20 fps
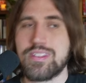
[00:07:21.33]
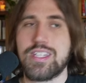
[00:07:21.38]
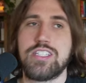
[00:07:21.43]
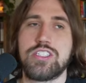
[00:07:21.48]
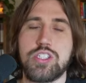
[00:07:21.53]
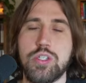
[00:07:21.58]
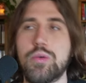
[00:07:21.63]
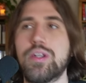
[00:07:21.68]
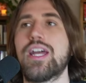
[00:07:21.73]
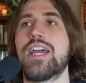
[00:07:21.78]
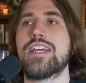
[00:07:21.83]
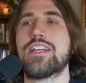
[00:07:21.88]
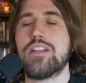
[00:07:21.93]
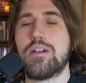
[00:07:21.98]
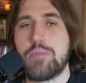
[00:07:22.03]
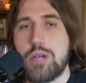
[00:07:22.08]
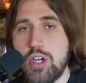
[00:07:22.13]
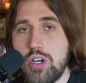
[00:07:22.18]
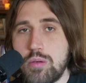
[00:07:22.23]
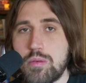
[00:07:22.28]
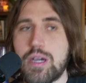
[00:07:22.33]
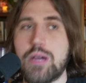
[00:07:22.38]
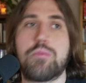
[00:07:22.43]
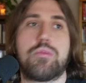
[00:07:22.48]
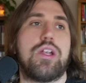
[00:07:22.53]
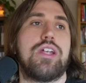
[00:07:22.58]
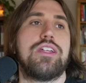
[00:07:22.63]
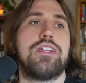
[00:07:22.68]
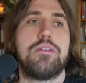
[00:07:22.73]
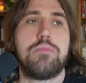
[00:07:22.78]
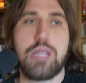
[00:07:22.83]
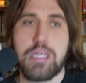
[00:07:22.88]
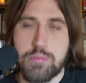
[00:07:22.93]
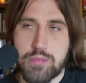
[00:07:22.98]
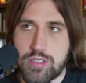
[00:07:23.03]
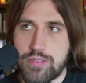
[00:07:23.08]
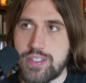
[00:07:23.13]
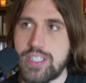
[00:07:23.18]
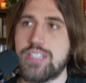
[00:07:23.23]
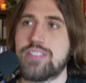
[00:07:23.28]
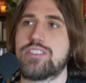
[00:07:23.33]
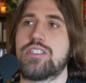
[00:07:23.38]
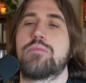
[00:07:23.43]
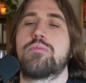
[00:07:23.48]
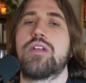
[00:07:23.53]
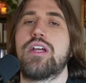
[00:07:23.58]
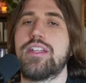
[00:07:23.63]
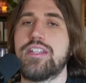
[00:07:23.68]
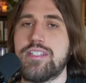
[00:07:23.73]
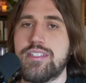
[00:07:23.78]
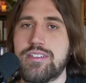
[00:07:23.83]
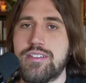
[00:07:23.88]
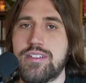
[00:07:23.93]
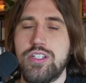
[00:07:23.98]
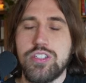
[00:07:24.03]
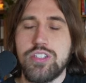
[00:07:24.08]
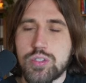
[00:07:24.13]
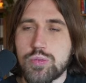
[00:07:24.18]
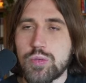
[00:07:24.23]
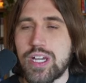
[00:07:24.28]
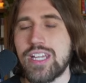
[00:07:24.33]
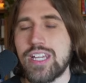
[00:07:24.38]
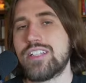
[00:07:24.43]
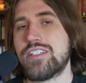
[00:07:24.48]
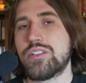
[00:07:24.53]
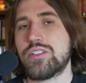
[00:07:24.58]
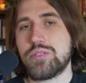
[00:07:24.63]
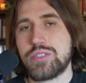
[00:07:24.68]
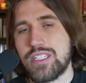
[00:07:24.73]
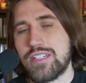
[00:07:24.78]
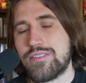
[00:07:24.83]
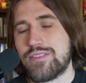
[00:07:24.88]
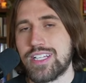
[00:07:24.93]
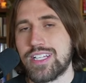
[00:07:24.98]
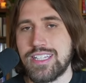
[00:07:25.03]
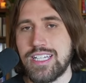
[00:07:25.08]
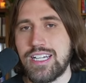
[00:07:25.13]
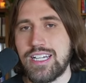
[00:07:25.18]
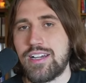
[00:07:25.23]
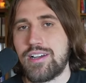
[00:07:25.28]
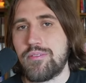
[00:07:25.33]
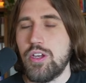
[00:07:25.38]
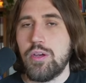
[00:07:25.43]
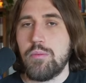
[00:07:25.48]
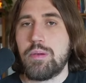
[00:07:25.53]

And so when I come home, I'm ready to make more videos. I'm ready to write and do stuff like that.